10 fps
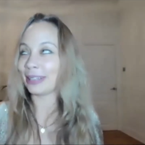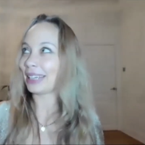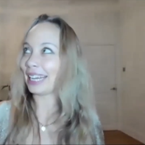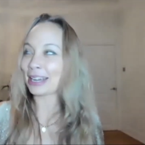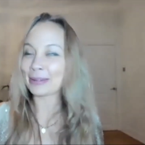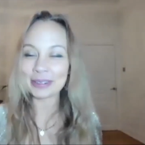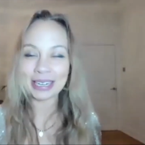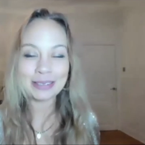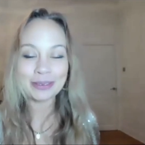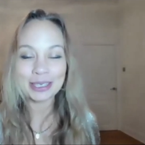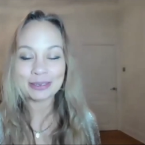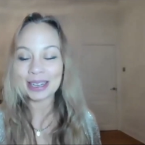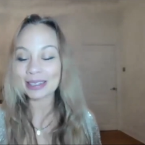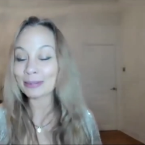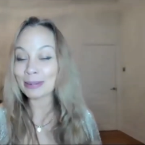I'm graceful as
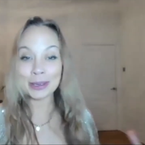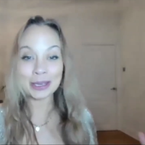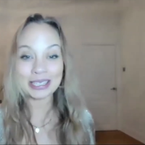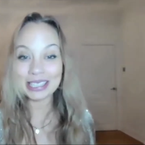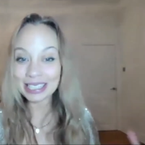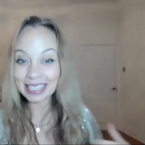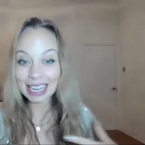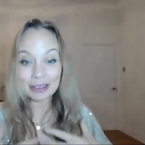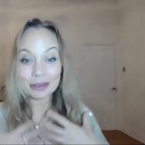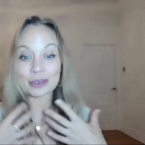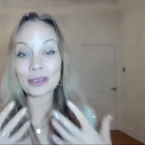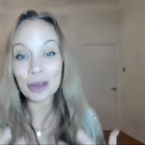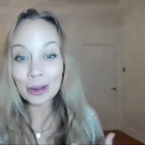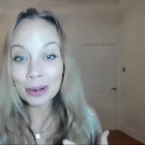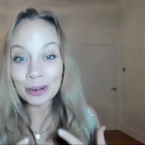well. So maybe you can just let your
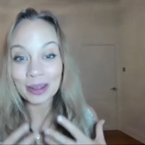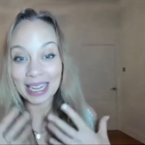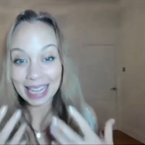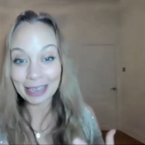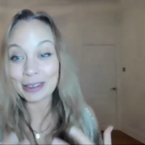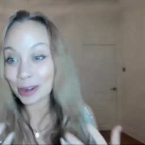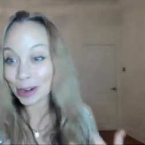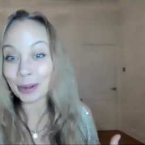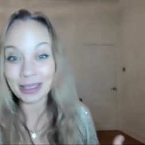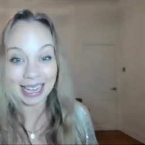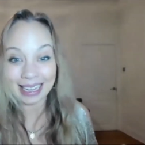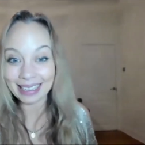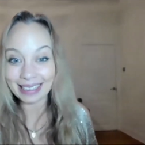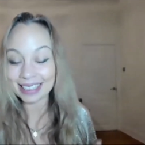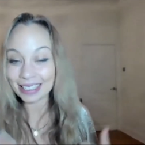soul let you know what that is.